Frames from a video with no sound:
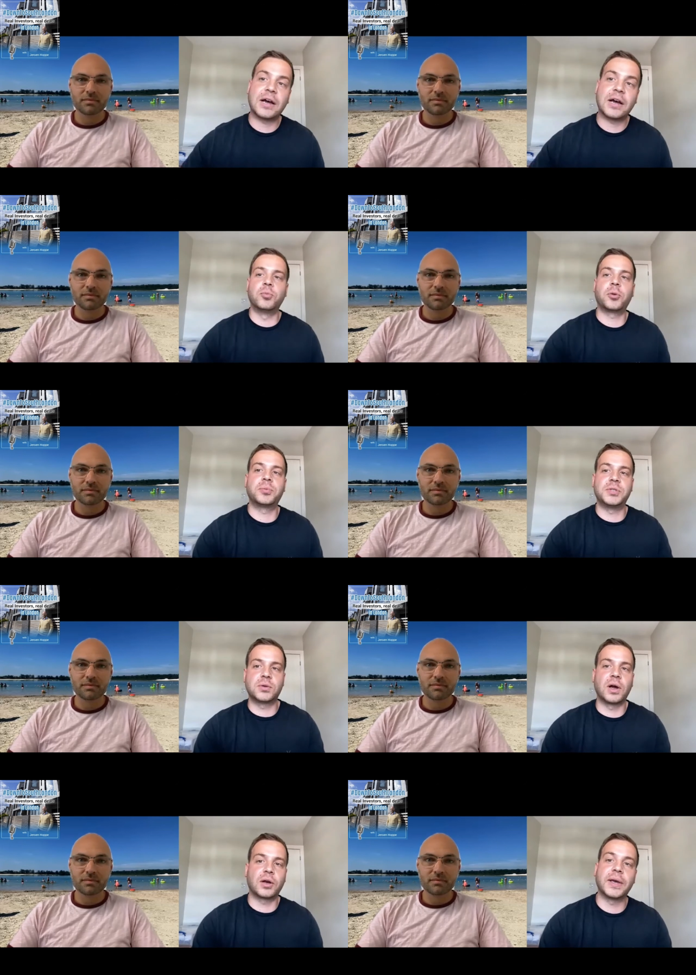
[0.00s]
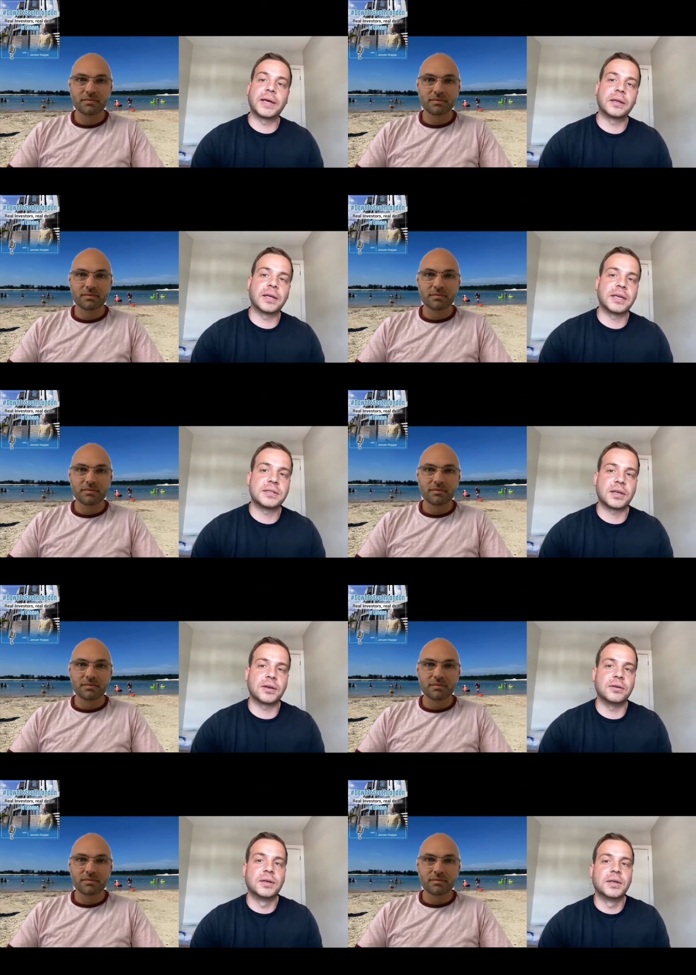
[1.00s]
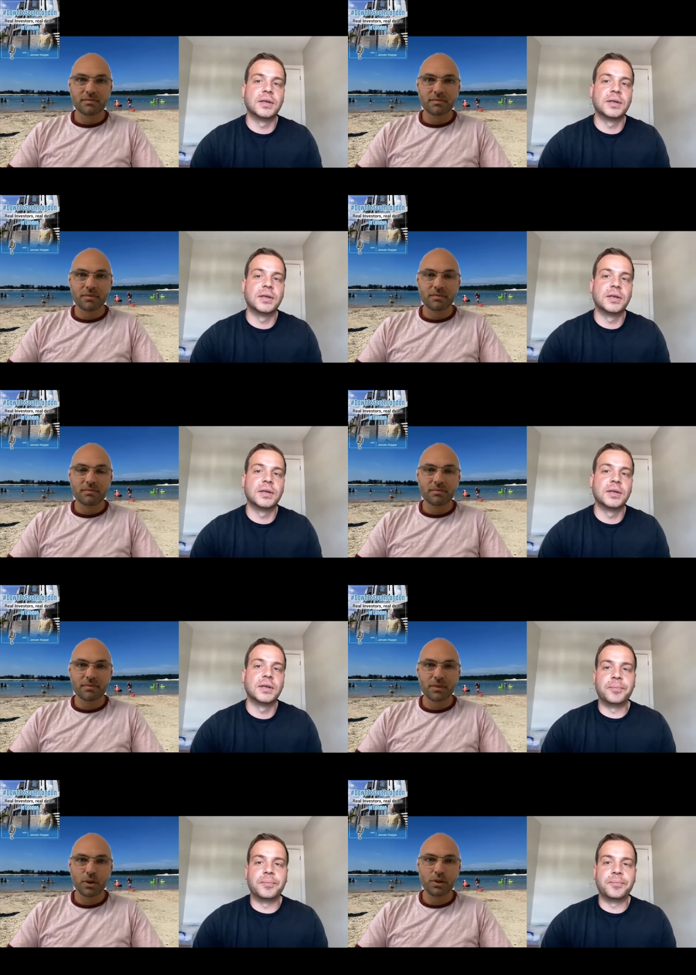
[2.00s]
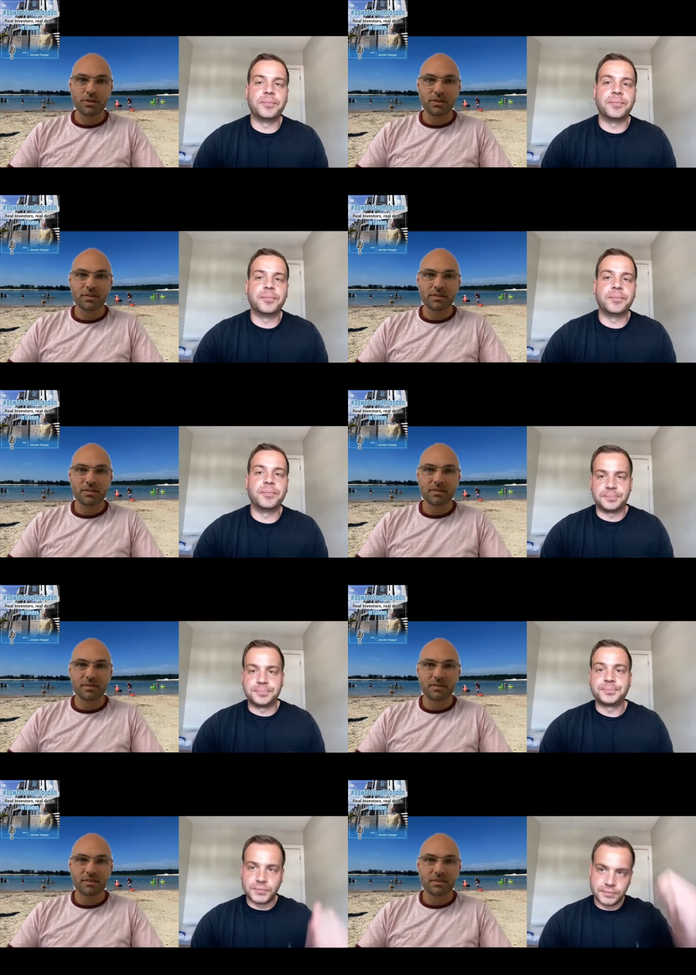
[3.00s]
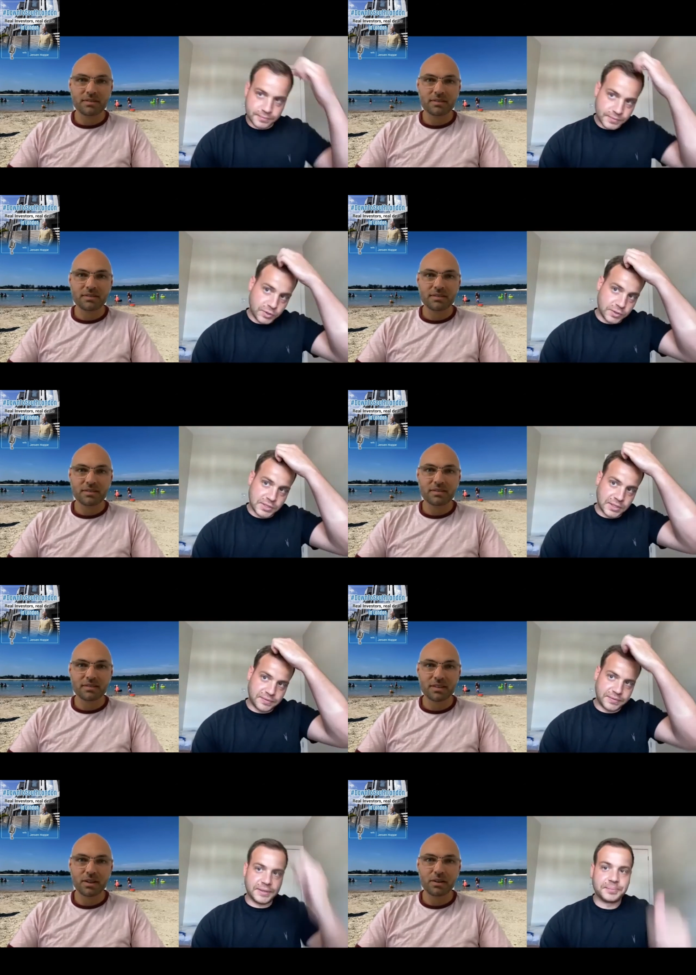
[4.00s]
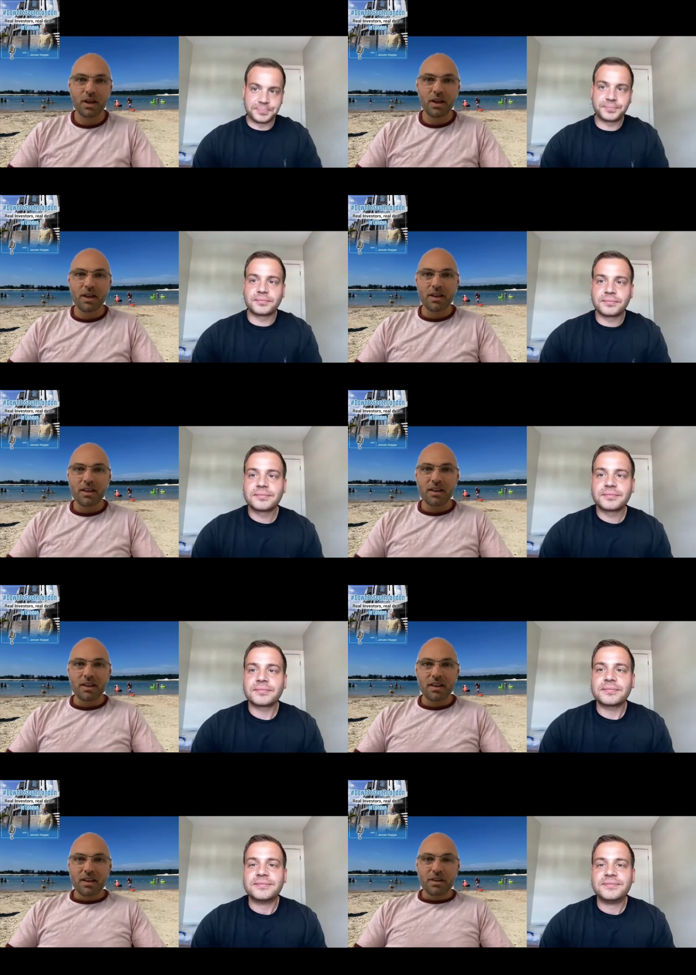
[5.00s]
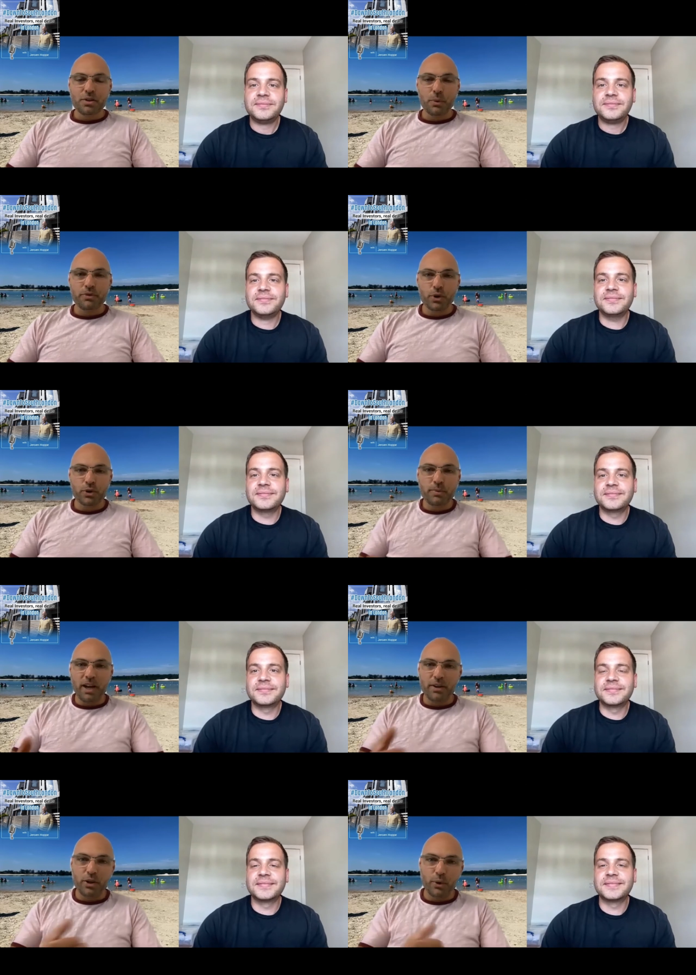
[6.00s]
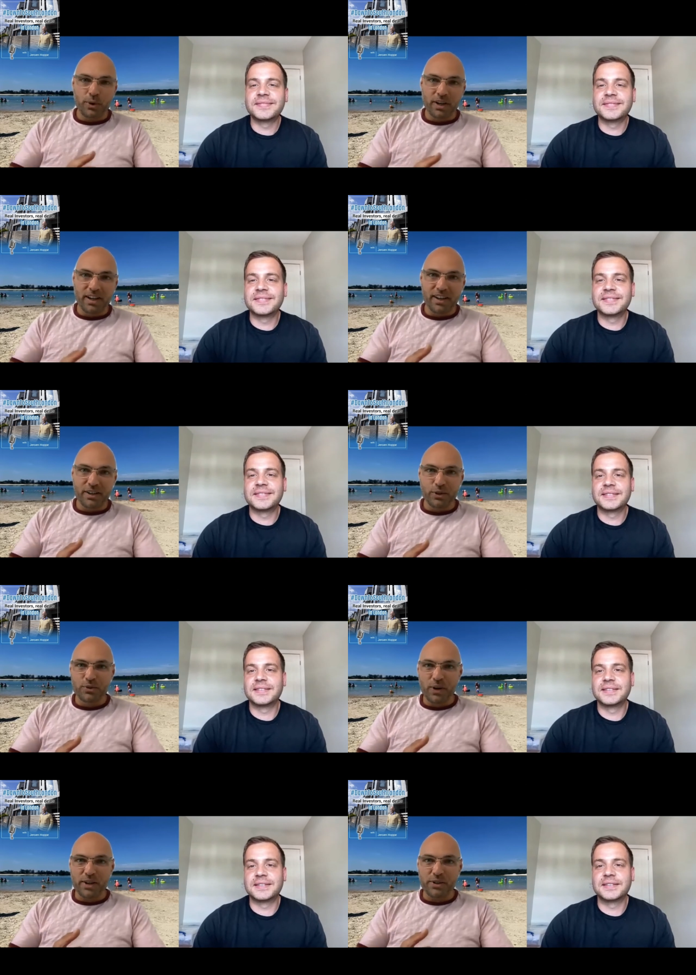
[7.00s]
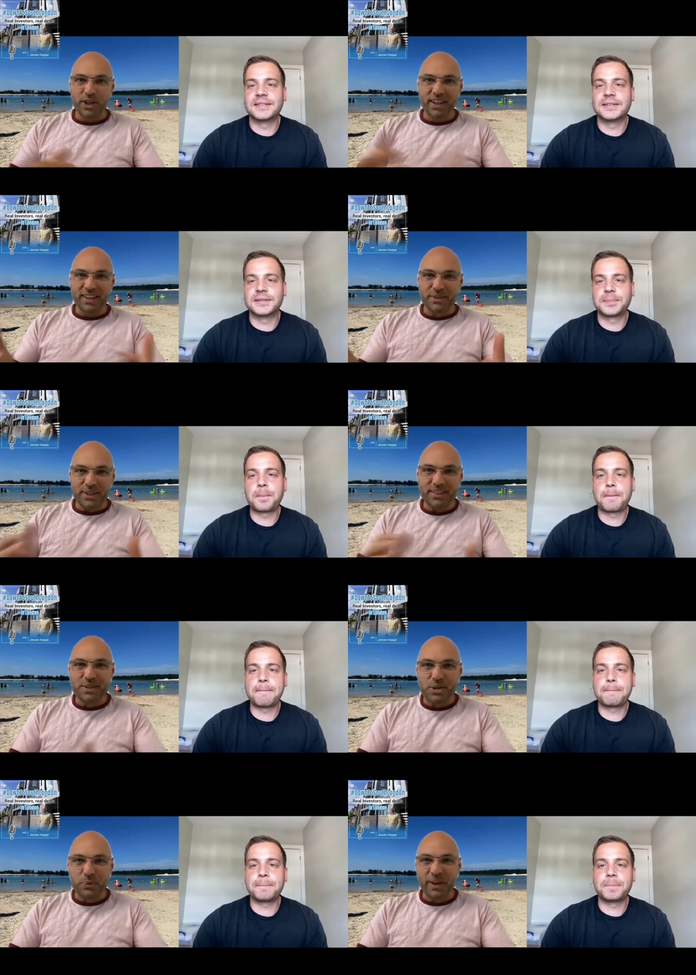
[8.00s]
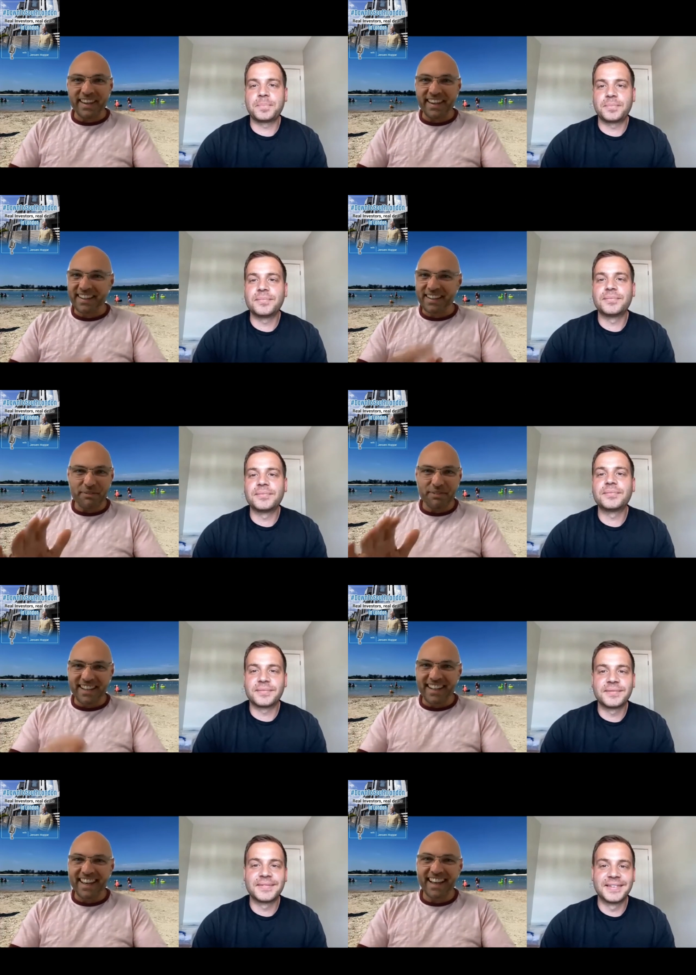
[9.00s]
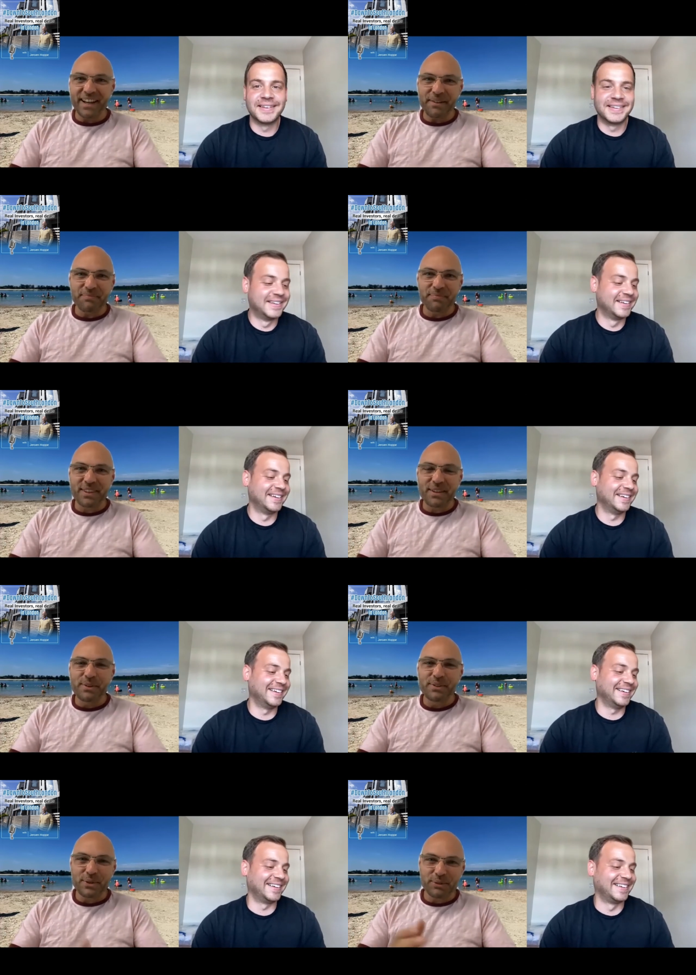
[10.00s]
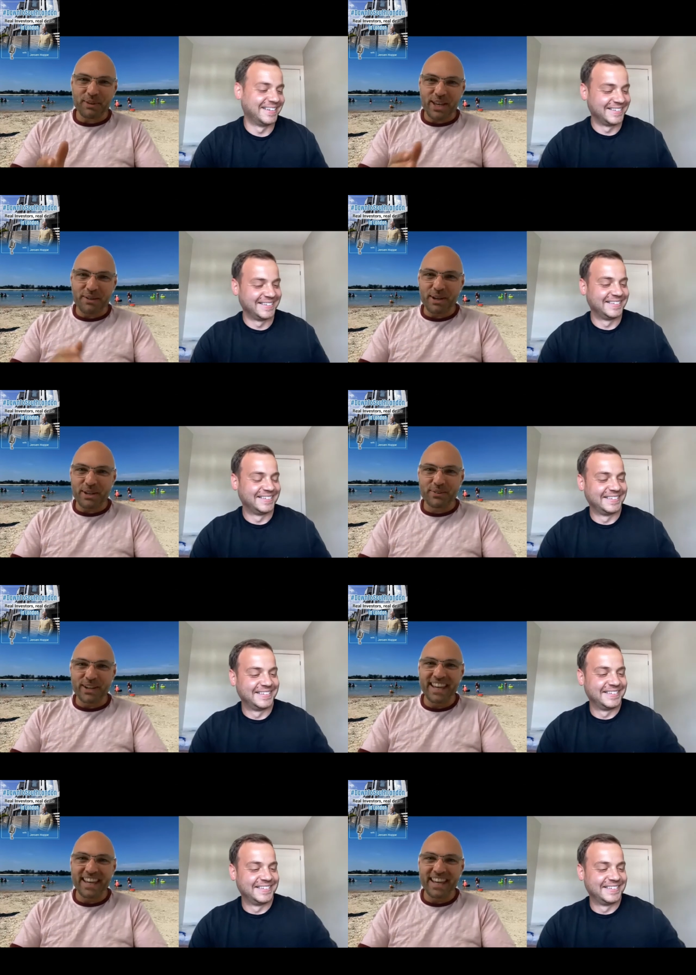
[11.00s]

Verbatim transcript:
Speaker 1: more properties quite quickly. So um, good, yeah, good stuff. yeah. yeah.
Speaker 2: So we've talked about your uh, your strategy, as in just wing it, love it. Um, yeah. talked about your most, re-